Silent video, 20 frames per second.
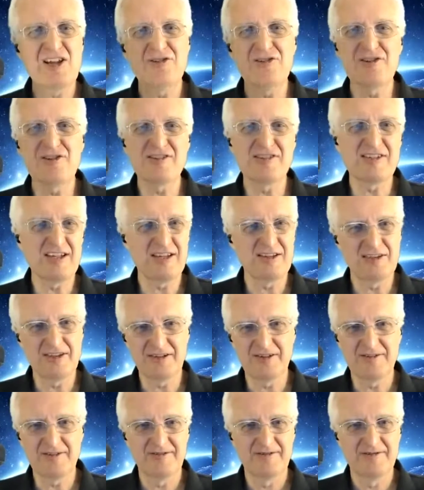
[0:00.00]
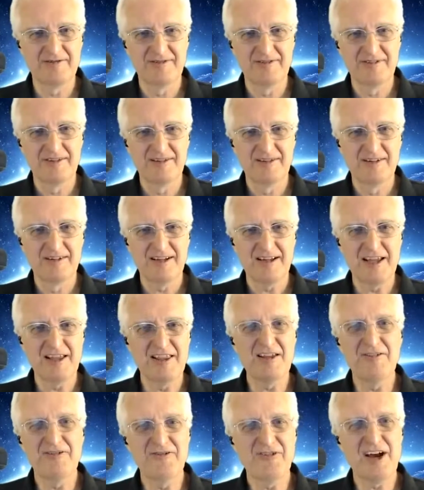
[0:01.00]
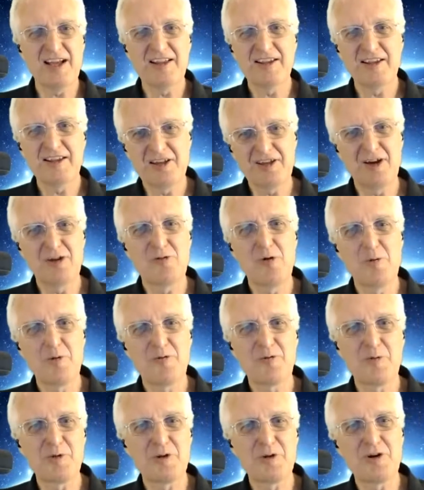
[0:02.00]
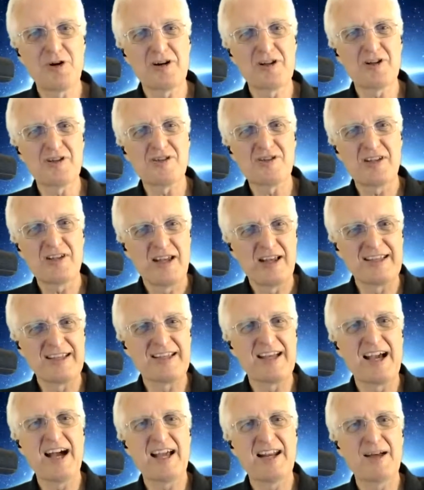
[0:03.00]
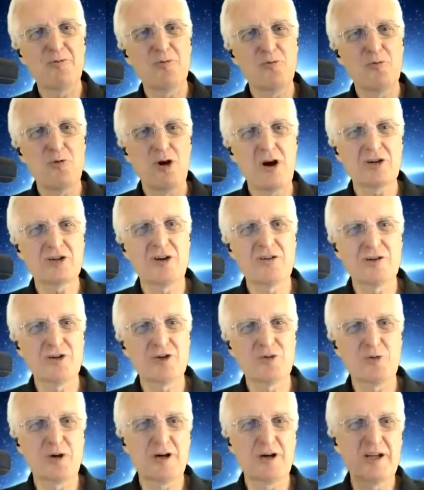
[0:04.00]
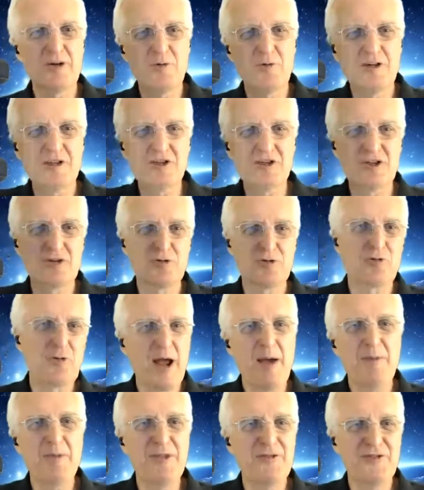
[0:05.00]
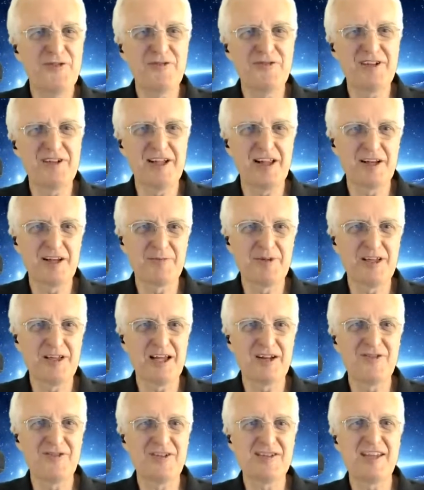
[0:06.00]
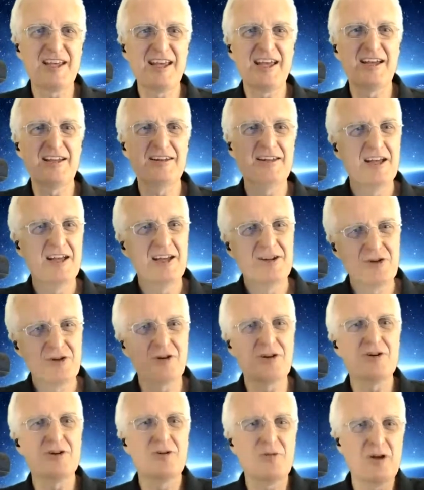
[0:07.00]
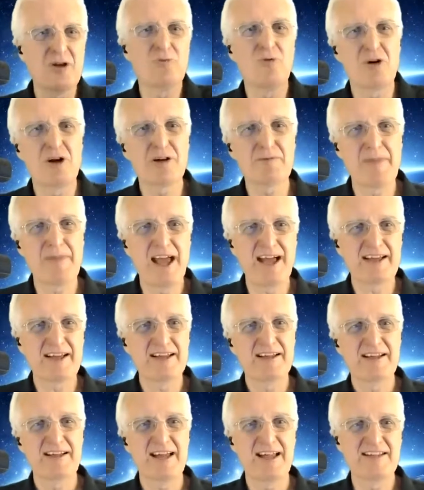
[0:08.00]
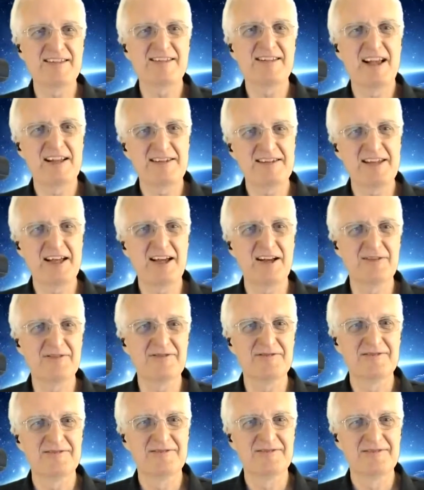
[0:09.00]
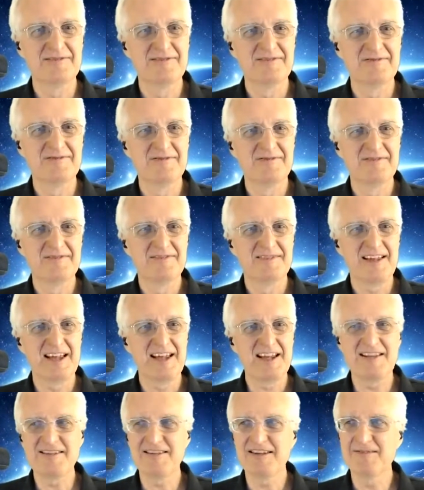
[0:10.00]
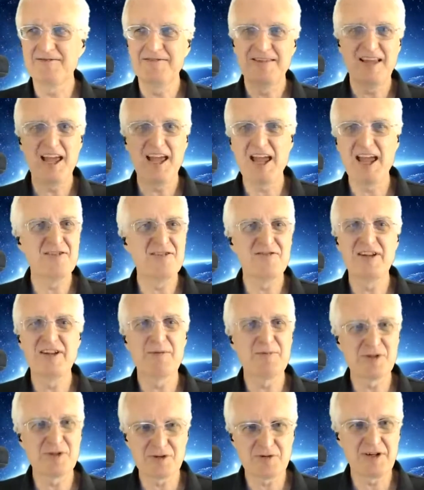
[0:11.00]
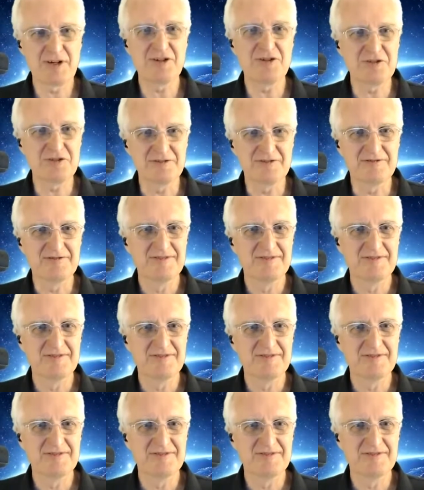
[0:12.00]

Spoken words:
to stand there. And then finally, a young woman from the audience got up, walked over to where he was, grabbed the $50 bill out of his hand, turned and walked back and sat down. And he said, "End of demonstration."